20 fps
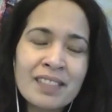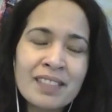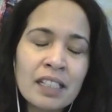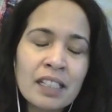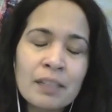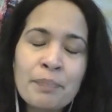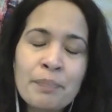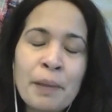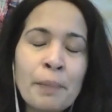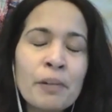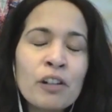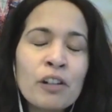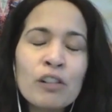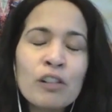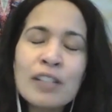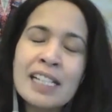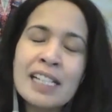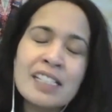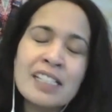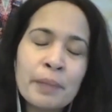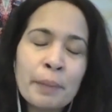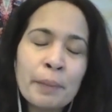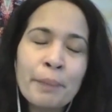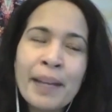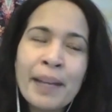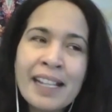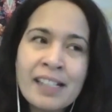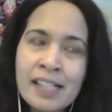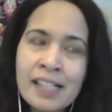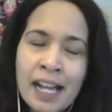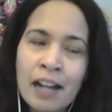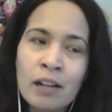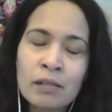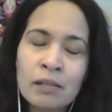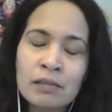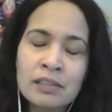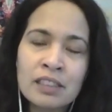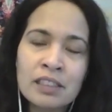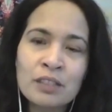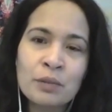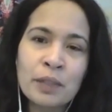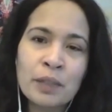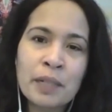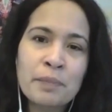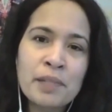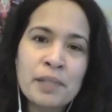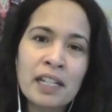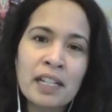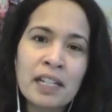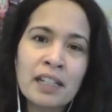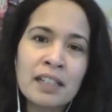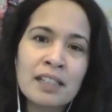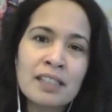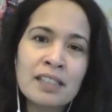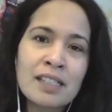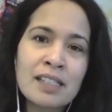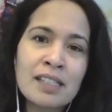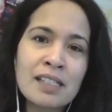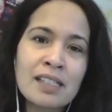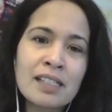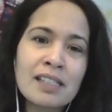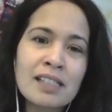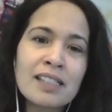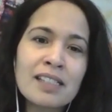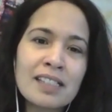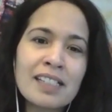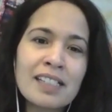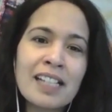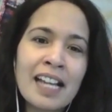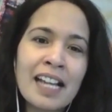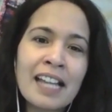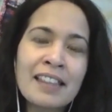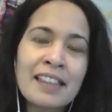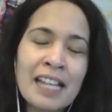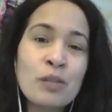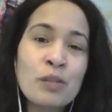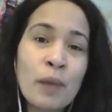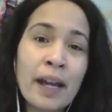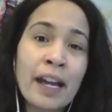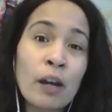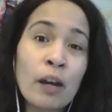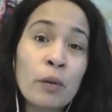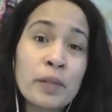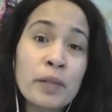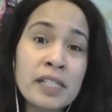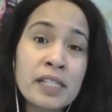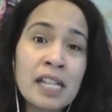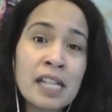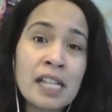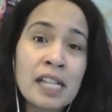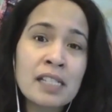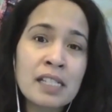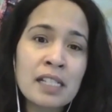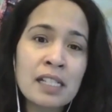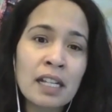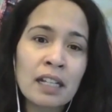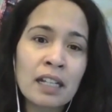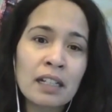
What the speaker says: people don't like to be pinned down is what I'm saying, and that's why I always hesitate.